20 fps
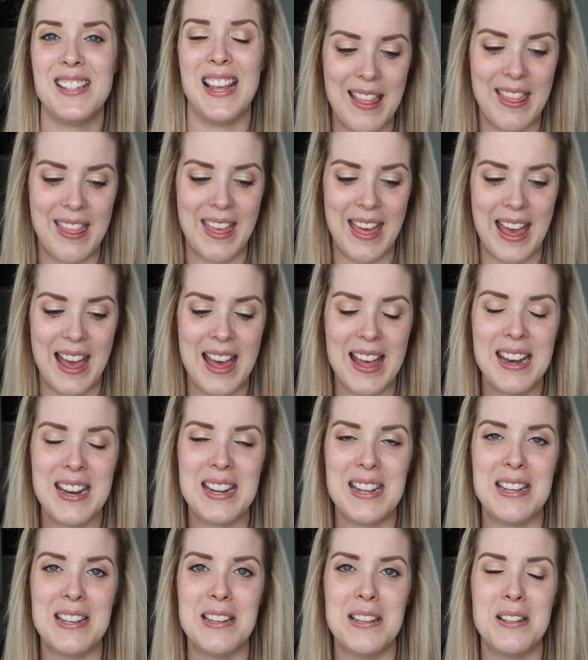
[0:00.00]
That
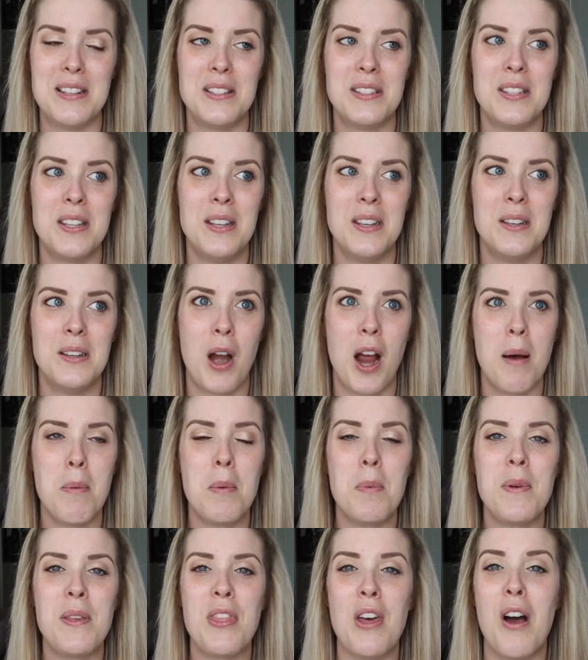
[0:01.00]
is
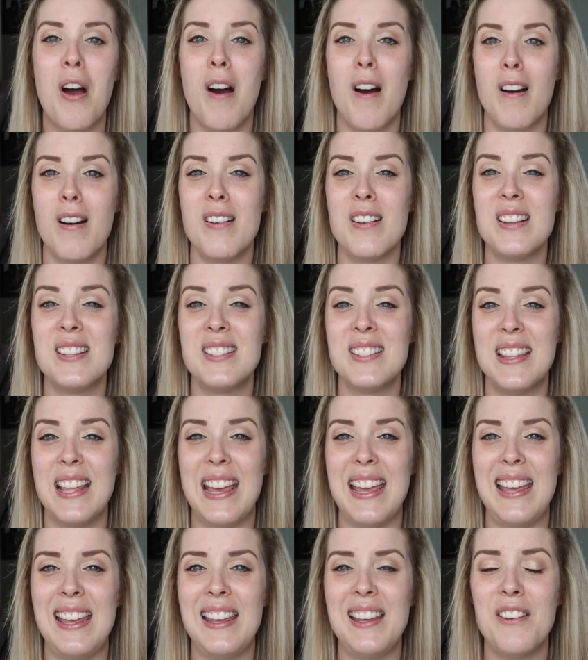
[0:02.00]
probably the hardest
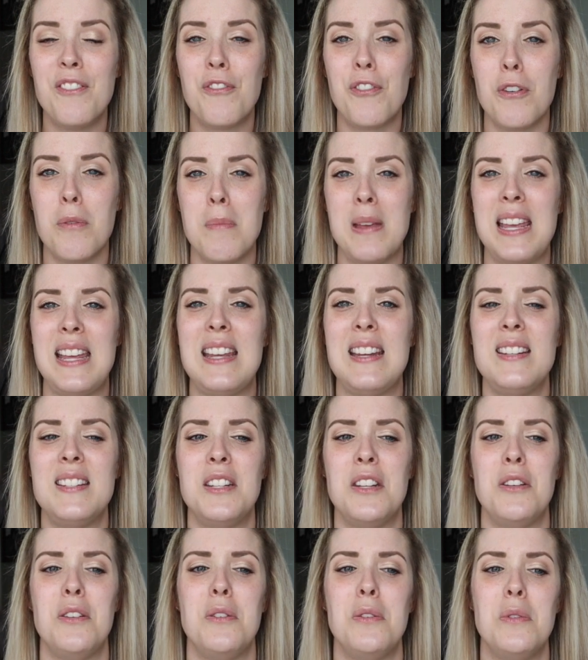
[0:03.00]
thing for me
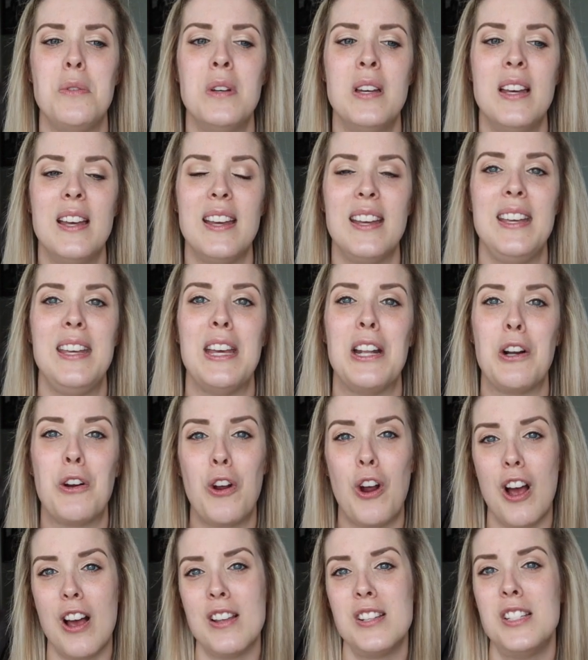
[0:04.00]
to get
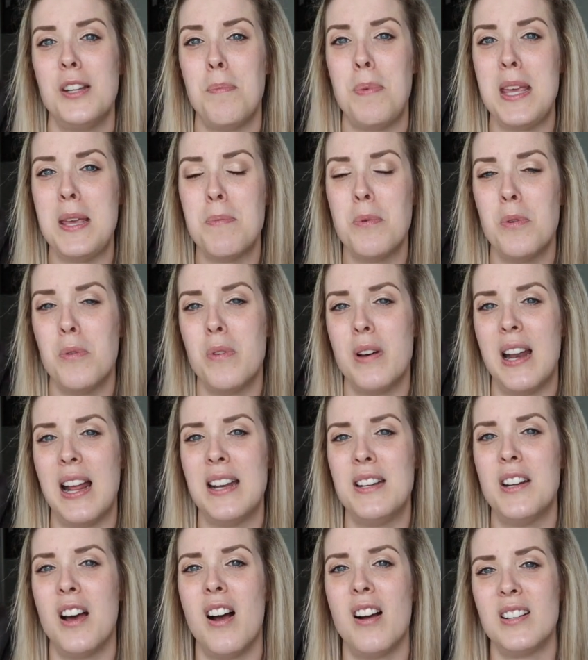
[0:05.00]
across to people when I
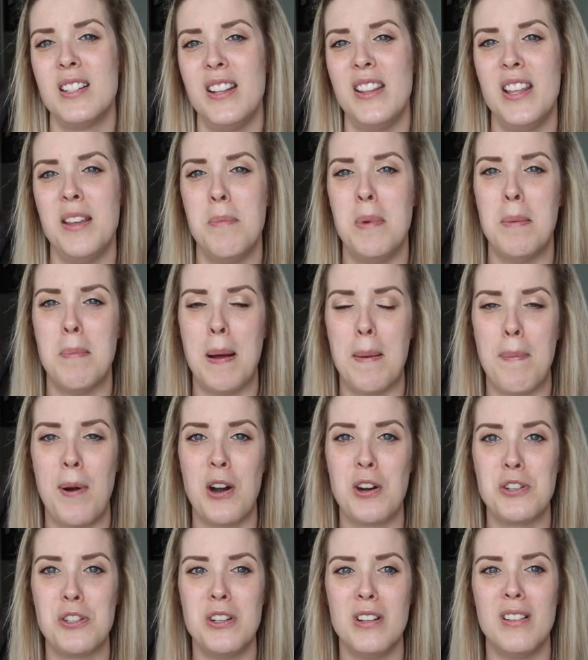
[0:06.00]
talk to them in my
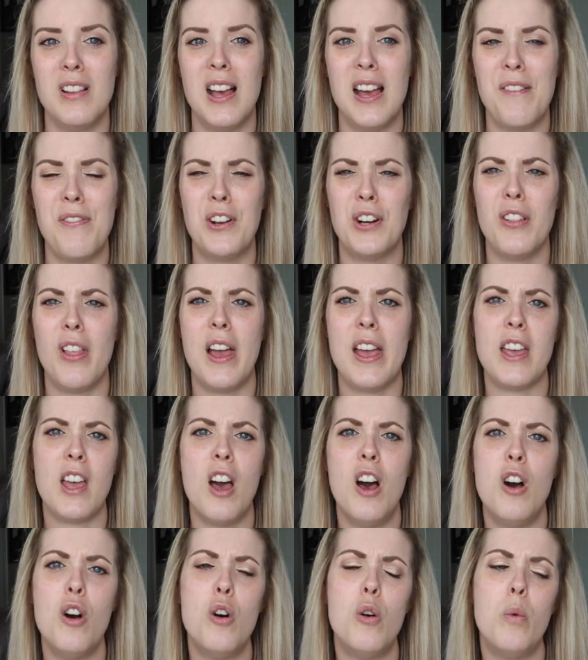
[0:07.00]
personal life. They're like,
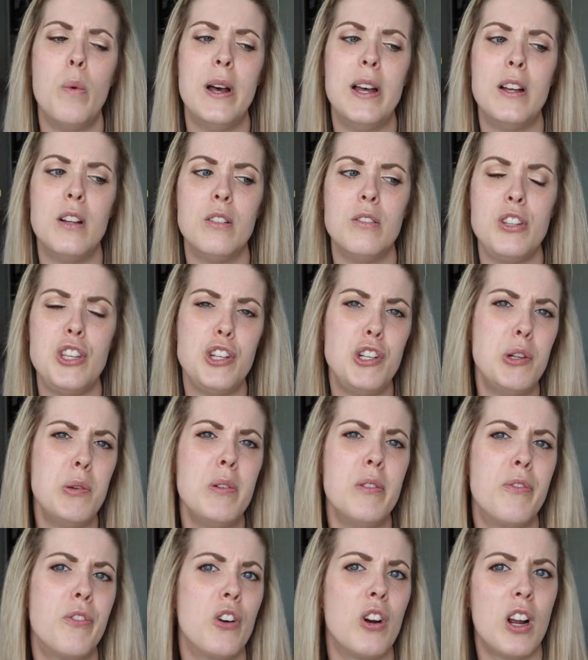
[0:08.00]
oh, well, you do
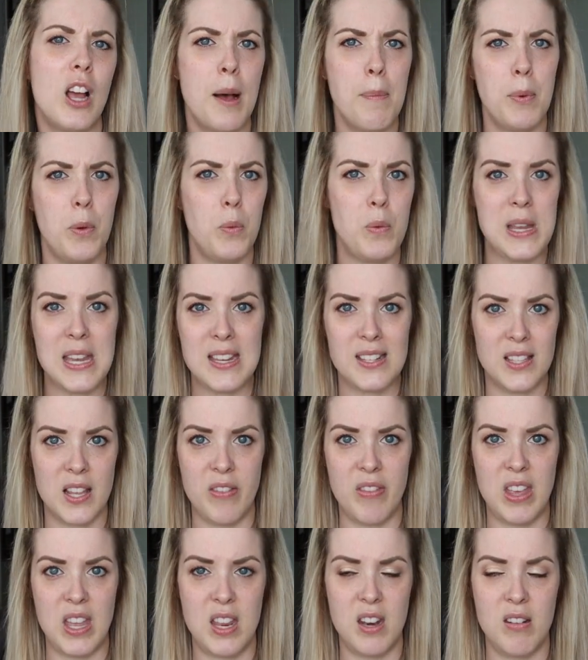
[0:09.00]
it for a couple weeks
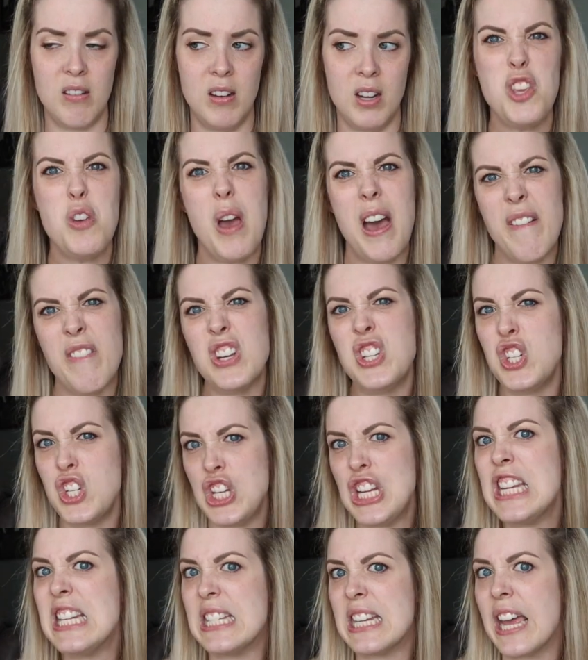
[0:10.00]
and then you have a
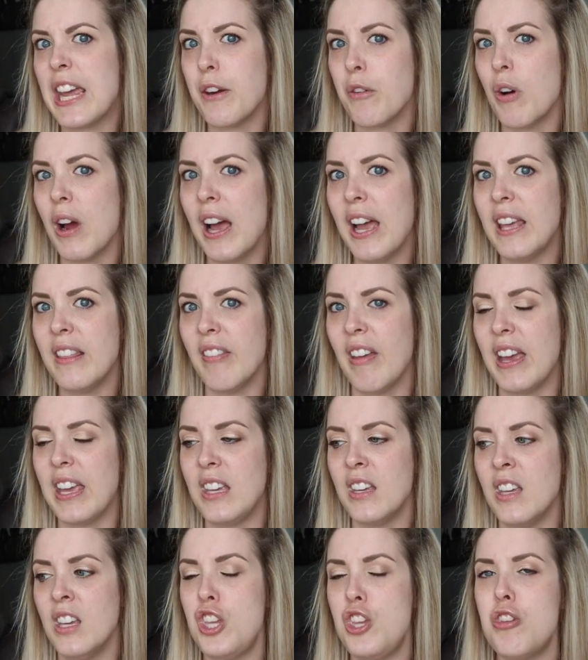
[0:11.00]
cheat day, right?
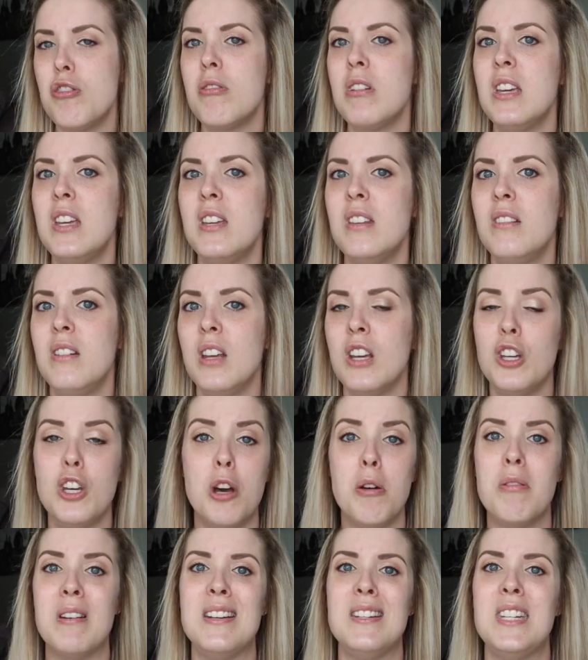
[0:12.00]
Like, you can
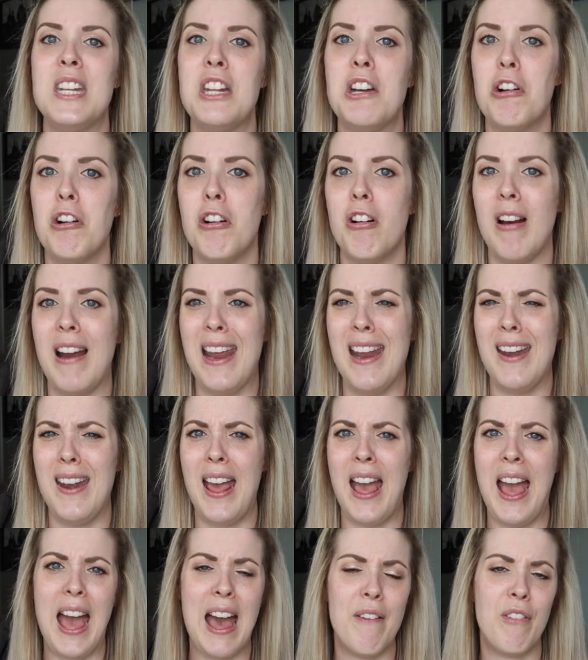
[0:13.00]
go to dinner and
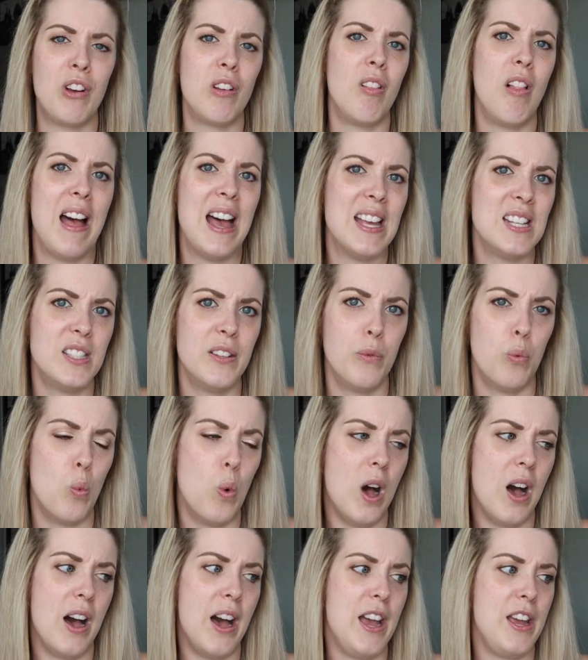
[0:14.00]
have a glass of
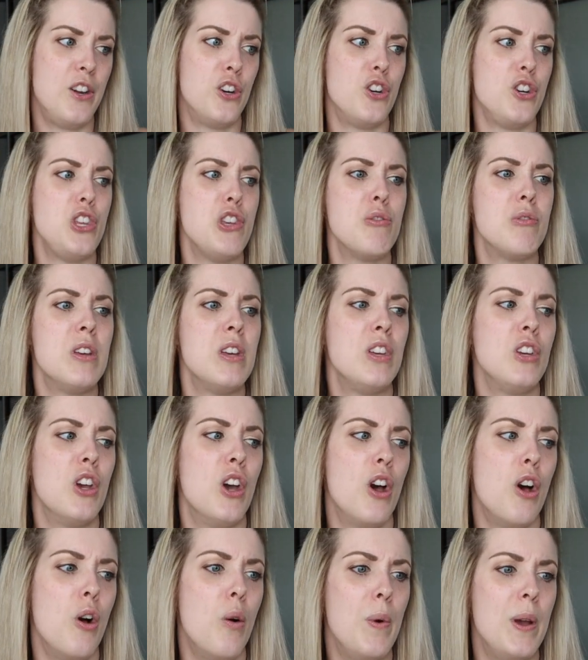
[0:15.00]
wine, or you can
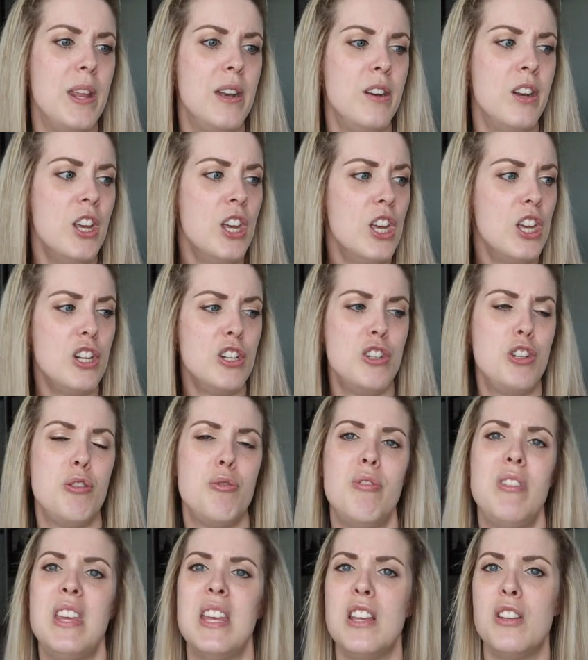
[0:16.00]
go and
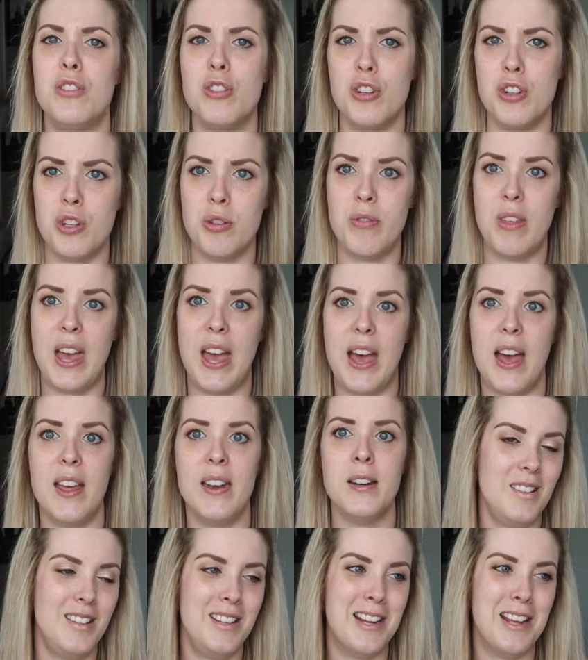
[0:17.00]
do this or do
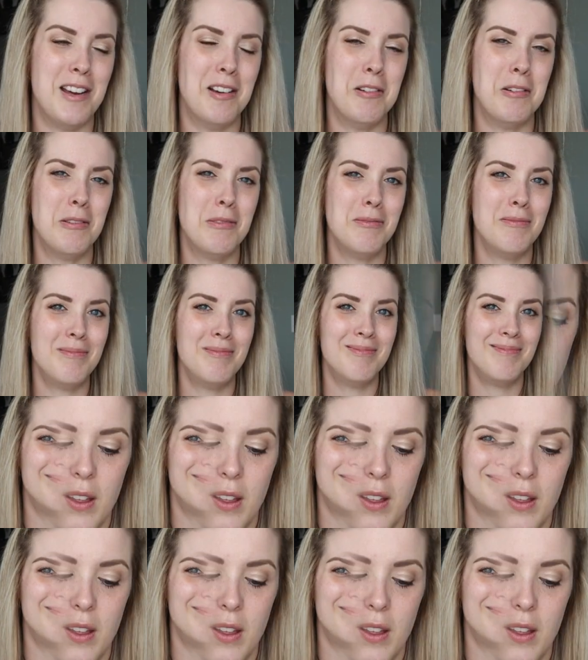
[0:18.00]
that. No.